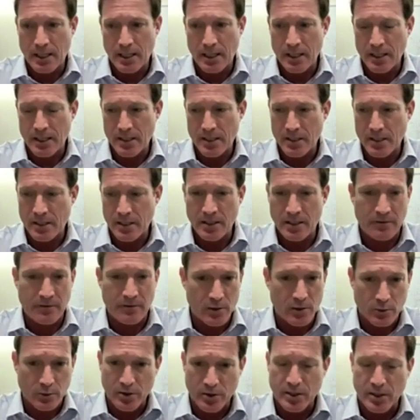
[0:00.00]
is
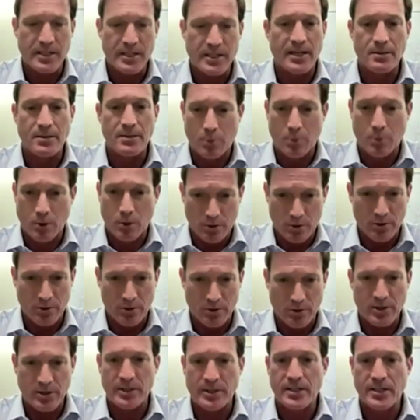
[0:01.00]
individual success, partner
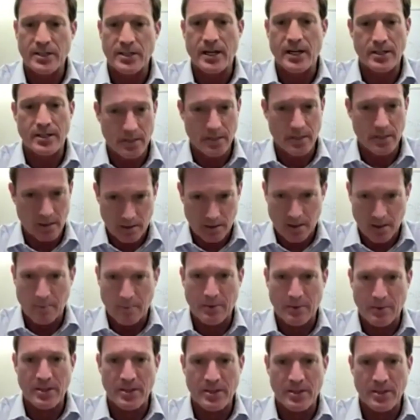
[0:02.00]
success,
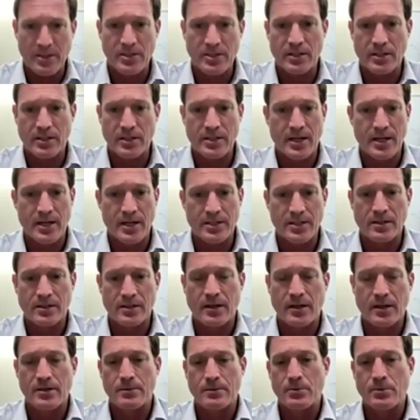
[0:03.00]
company success,
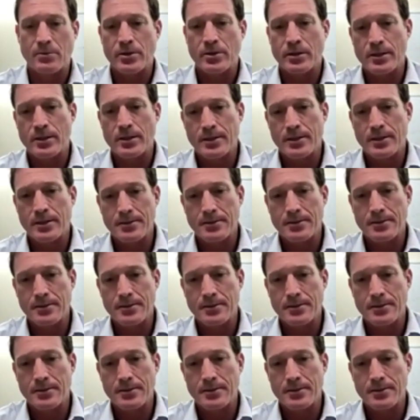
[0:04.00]
customer success.